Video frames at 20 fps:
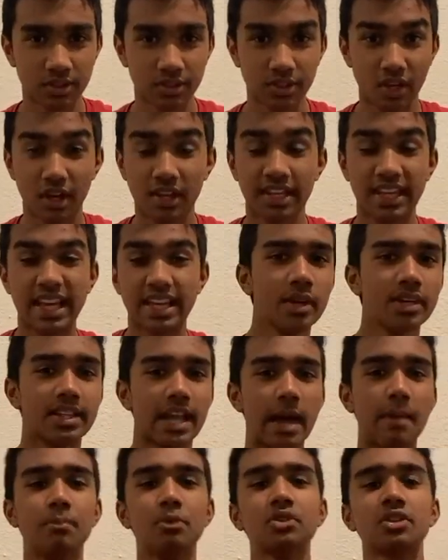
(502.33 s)
not yet, because
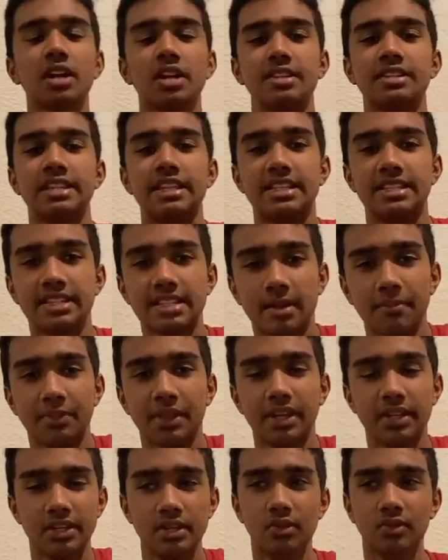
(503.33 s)
Apple's got to say
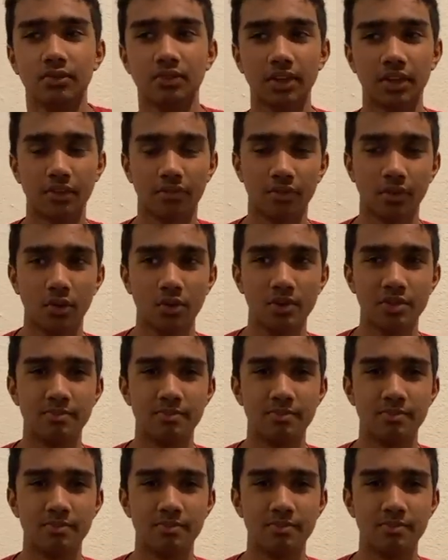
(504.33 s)
something new for their phones,